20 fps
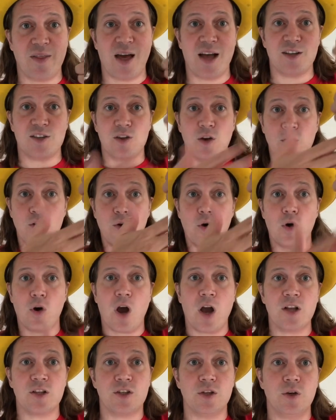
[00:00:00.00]
that. So you're
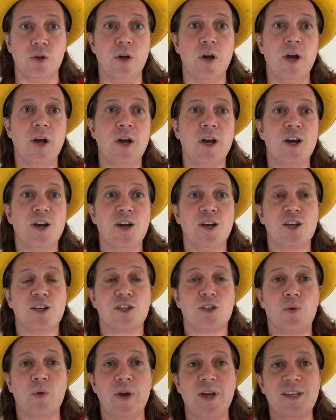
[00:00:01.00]
going to
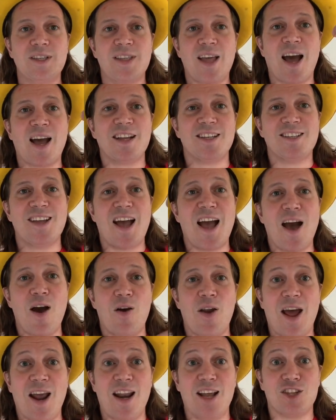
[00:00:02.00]
squeeze that
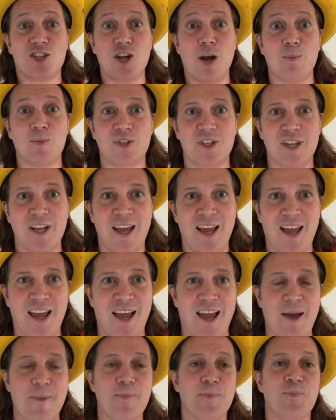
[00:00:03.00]
down and it jumps to
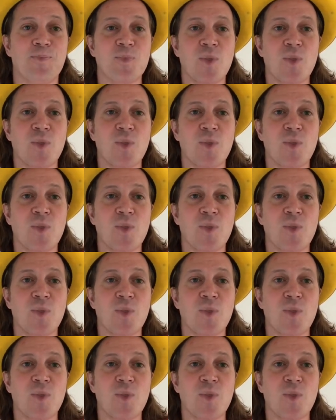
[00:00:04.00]
here.